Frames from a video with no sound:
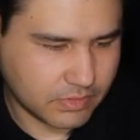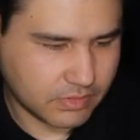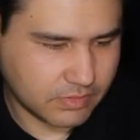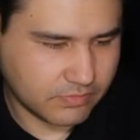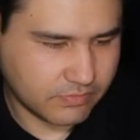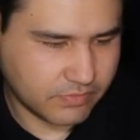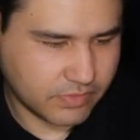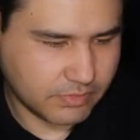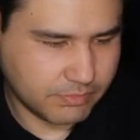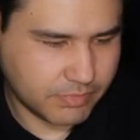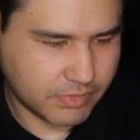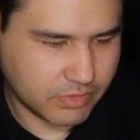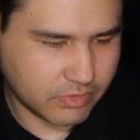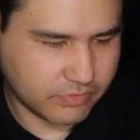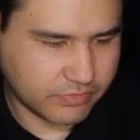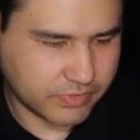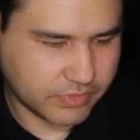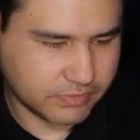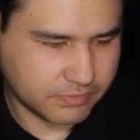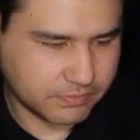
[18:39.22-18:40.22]
and flip it
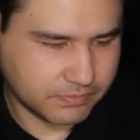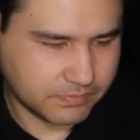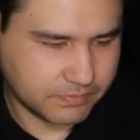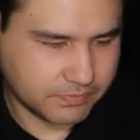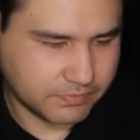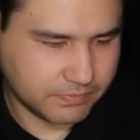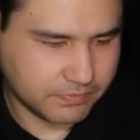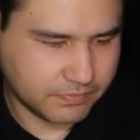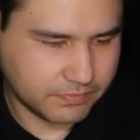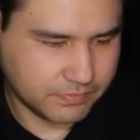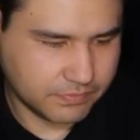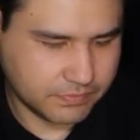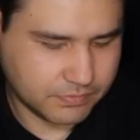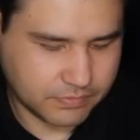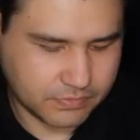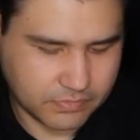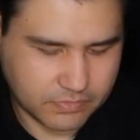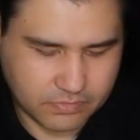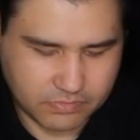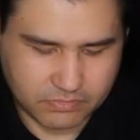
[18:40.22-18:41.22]
over.
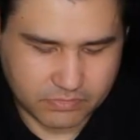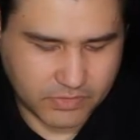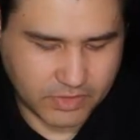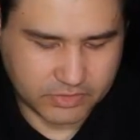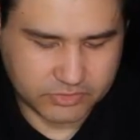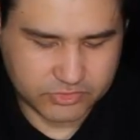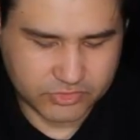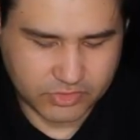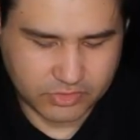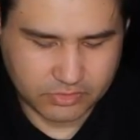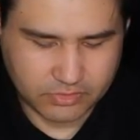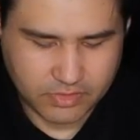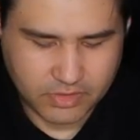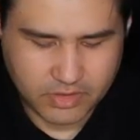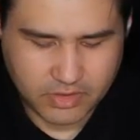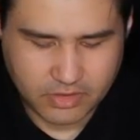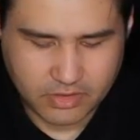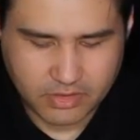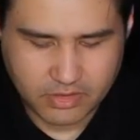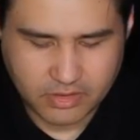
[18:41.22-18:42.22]
That's it.
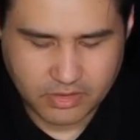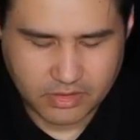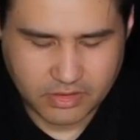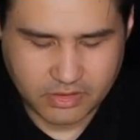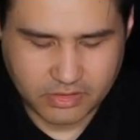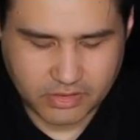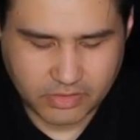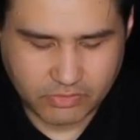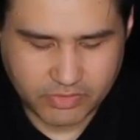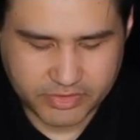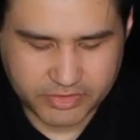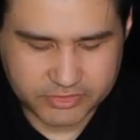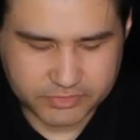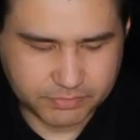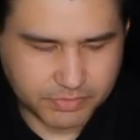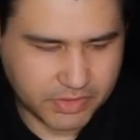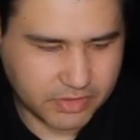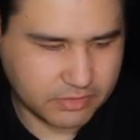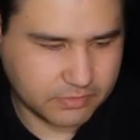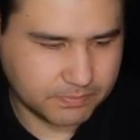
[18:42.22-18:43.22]
A regular
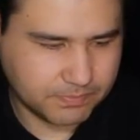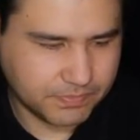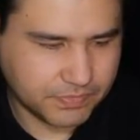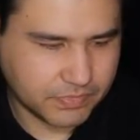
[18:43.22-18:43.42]
speed.